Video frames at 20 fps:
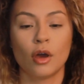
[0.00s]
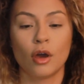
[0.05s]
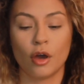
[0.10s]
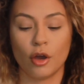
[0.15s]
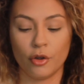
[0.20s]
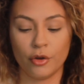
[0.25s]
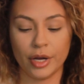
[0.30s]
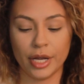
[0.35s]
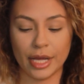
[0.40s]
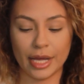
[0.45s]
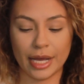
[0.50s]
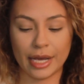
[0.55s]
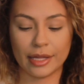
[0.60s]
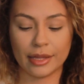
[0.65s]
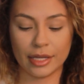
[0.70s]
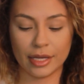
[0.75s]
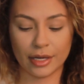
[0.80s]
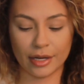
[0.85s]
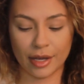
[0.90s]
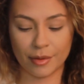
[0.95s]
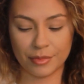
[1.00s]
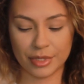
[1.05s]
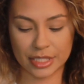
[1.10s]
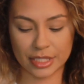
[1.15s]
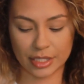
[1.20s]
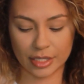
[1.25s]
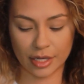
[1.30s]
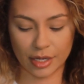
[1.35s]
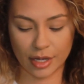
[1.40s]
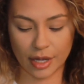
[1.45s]
Alright, and then I'm just
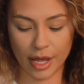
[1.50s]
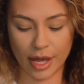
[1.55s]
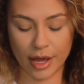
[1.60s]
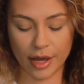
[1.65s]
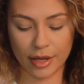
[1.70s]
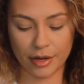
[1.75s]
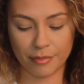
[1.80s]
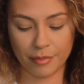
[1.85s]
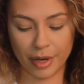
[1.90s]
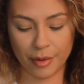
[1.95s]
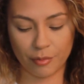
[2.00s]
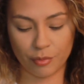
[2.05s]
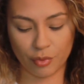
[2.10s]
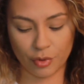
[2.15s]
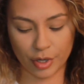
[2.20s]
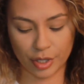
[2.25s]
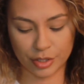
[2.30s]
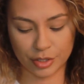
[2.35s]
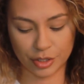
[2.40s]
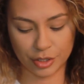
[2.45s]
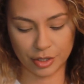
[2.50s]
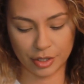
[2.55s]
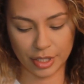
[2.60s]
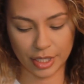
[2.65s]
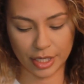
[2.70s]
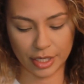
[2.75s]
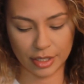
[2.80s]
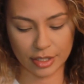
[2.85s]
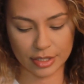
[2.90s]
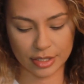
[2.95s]
going to add my bronzer
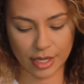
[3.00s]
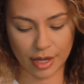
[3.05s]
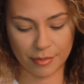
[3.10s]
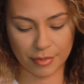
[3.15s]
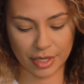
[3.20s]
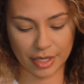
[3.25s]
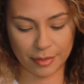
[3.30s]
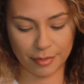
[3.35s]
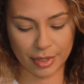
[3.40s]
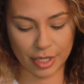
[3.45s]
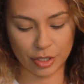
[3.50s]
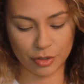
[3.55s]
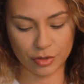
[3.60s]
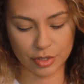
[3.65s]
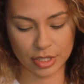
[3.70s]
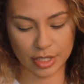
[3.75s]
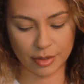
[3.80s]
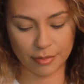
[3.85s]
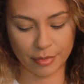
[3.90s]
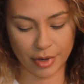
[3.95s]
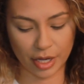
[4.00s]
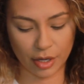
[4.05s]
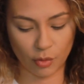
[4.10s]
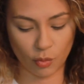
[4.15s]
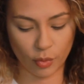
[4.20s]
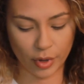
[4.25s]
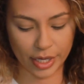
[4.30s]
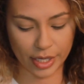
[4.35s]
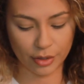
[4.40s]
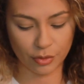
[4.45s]
next. I'm going to be using my
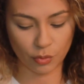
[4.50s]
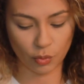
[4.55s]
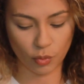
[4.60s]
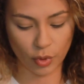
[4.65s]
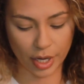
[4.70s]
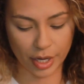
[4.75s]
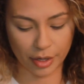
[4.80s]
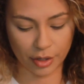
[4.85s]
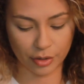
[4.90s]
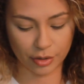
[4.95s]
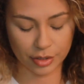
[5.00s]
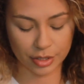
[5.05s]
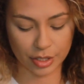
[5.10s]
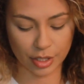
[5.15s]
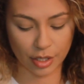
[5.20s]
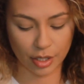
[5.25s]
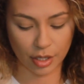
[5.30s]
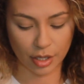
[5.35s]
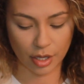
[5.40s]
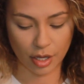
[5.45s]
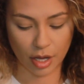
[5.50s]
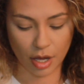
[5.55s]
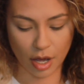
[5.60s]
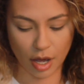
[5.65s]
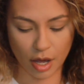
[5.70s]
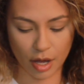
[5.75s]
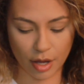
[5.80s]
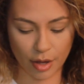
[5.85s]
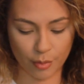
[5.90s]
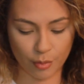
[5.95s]
Wet n Wild
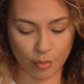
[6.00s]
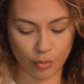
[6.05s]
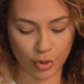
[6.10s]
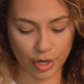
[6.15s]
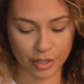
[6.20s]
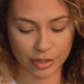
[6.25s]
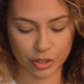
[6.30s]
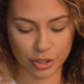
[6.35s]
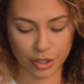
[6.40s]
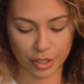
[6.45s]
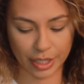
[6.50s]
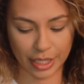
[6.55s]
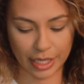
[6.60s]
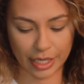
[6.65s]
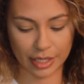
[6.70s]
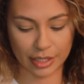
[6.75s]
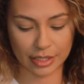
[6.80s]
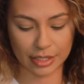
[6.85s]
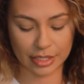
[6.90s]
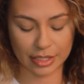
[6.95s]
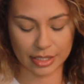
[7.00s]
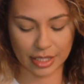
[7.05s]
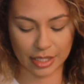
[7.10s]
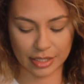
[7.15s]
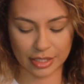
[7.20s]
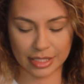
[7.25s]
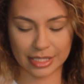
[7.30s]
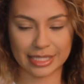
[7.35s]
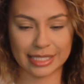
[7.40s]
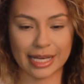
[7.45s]
bronzer in
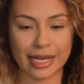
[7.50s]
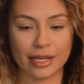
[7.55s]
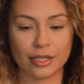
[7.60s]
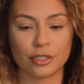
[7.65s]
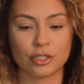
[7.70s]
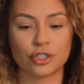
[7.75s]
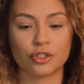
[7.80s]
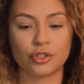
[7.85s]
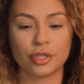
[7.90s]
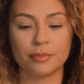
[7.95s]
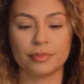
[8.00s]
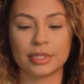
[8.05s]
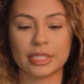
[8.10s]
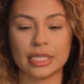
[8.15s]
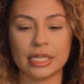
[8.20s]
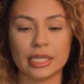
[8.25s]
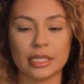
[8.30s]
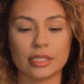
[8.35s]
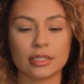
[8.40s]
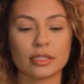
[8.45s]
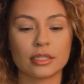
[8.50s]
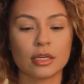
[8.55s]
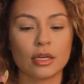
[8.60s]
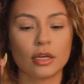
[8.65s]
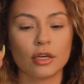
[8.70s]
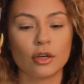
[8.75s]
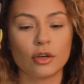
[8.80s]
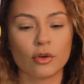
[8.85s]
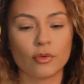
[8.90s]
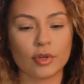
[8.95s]
Sunset Striptease,
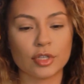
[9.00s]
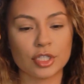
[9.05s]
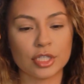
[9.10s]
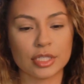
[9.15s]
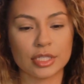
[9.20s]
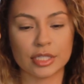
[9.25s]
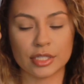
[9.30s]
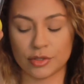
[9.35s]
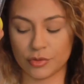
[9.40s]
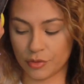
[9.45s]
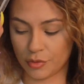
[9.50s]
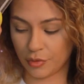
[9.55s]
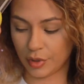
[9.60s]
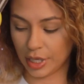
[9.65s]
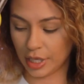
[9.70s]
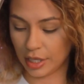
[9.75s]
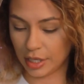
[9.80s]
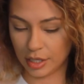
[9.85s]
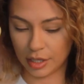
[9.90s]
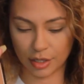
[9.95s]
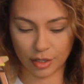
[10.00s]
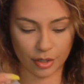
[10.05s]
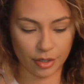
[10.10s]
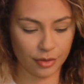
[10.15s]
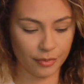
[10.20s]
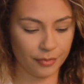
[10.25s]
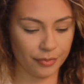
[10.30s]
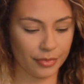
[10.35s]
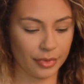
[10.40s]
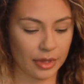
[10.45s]
which is this one right
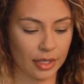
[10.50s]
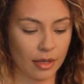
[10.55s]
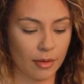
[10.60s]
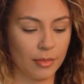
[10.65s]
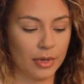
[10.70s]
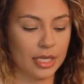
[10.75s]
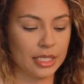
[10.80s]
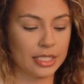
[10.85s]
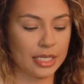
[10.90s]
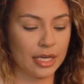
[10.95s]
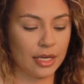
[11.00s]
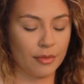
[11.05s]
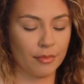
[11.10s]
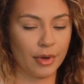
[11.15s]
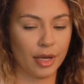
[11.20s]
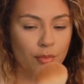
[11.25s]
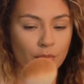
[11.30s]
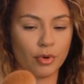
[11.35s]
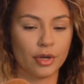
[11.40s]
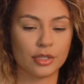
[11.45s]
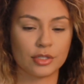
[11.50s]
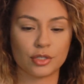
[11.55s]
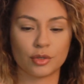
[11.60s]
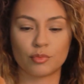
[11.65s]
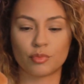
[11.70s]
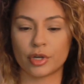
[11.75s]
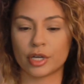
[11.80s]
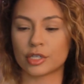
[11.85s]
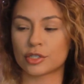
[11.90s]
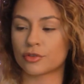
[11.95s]
here. I'm going to take my bronzer
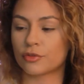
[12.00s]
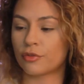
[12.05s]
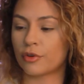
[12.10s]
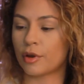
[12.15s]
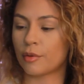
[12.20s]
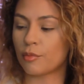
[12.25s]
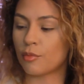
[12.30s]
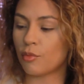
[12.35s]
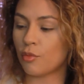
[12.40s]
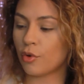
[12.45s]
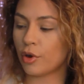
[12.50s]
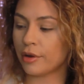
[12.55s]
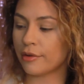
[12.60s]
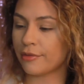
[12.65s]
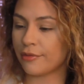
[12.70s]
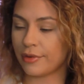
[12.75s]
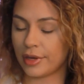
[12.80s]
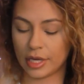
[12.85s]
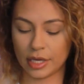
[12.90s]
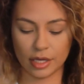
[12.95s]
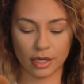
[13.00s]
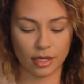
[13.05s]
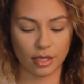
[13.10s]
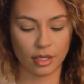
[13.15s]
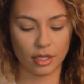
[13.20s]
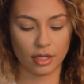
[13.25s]
brush from Morphe